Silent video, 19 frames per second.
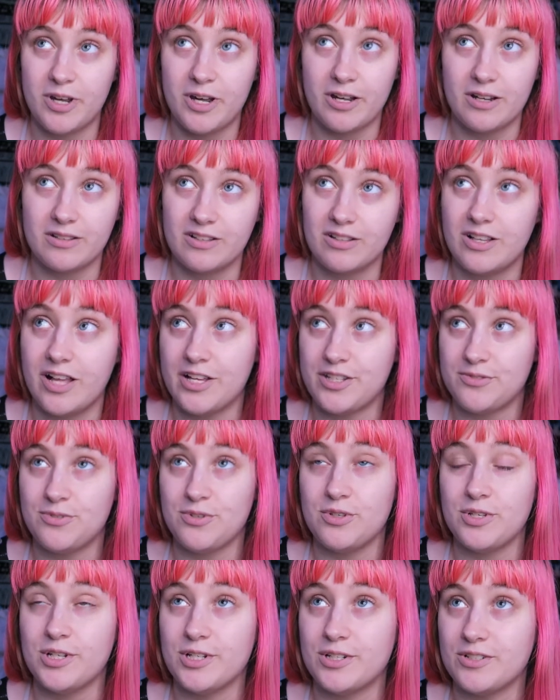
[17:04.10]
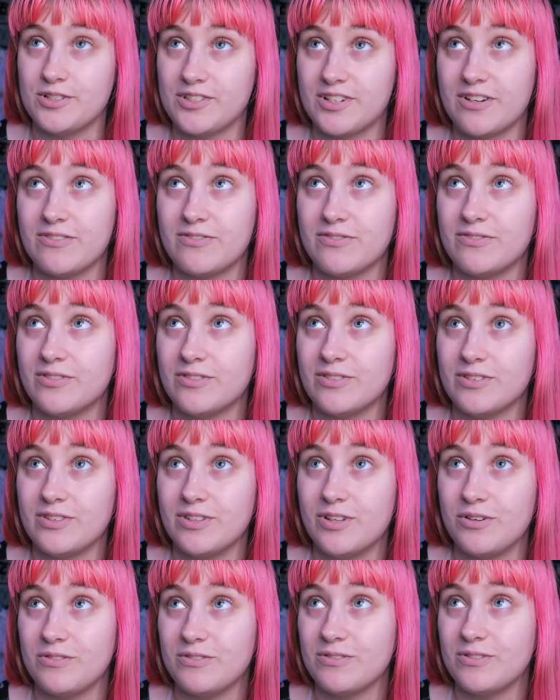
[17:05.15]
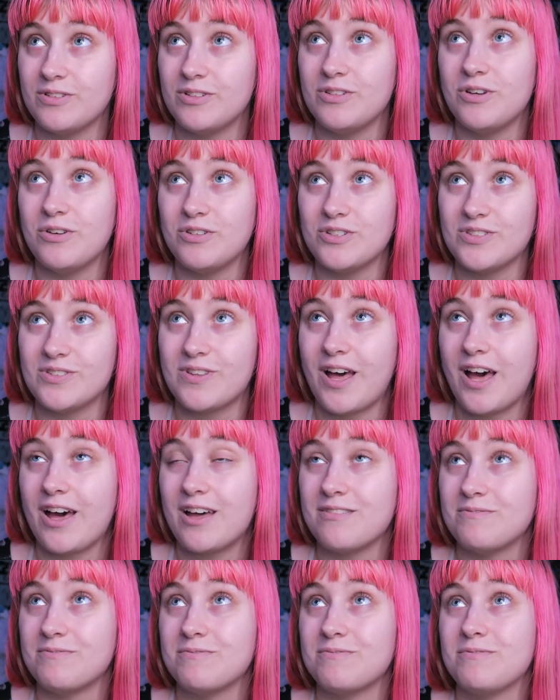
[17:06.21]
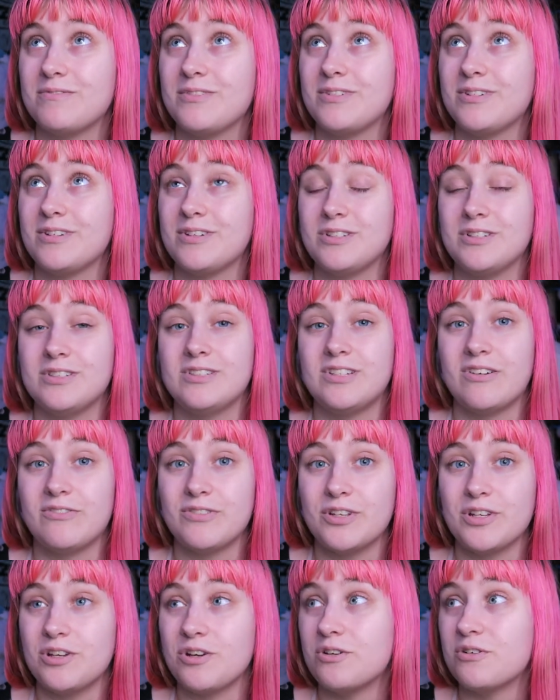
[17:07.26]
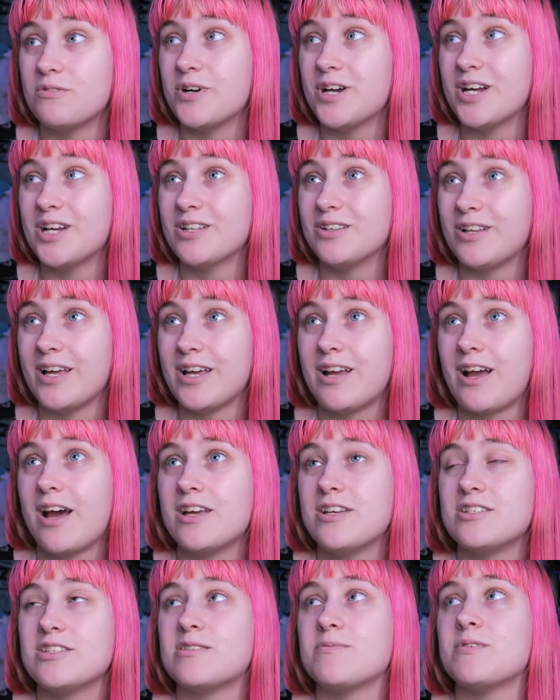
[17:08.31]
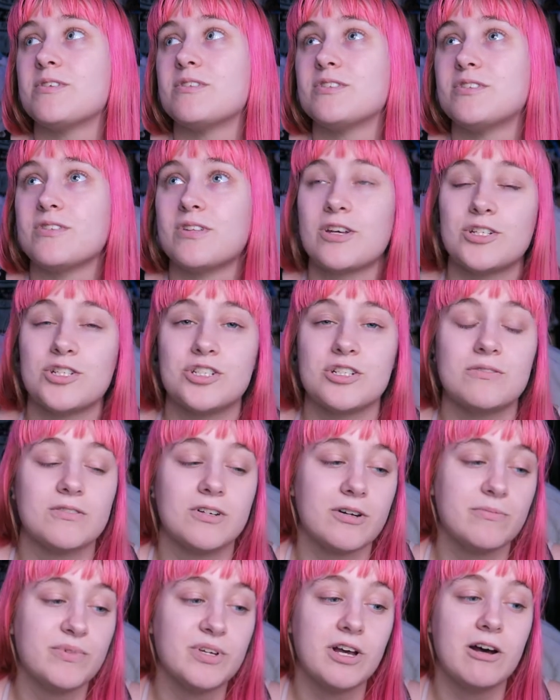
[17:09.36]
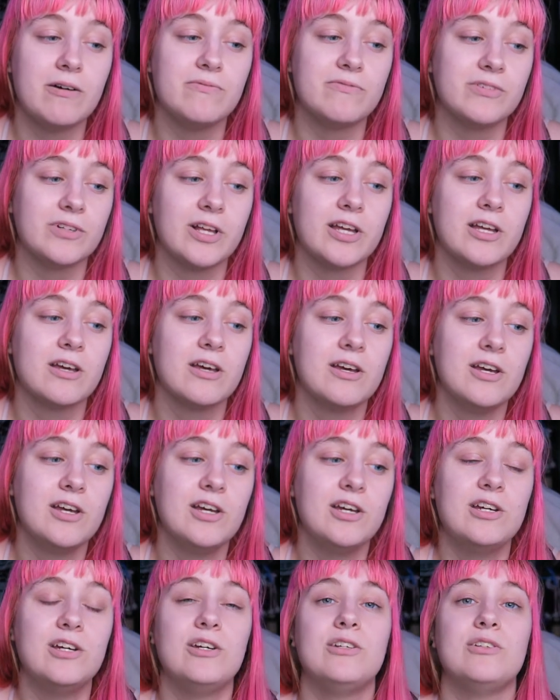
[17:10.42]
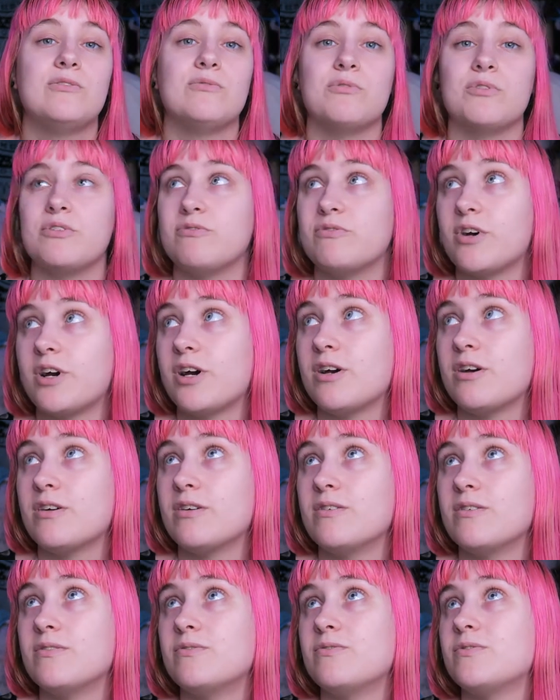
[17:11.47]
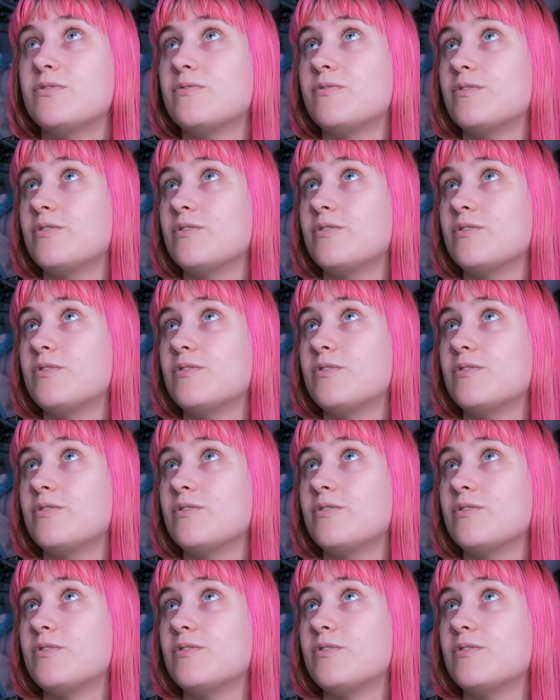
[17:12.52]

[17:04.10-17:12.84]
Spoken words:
back. The last few years I've noticed that definitely go away. Like, I used to be able to do that shit where I'd be up for like 25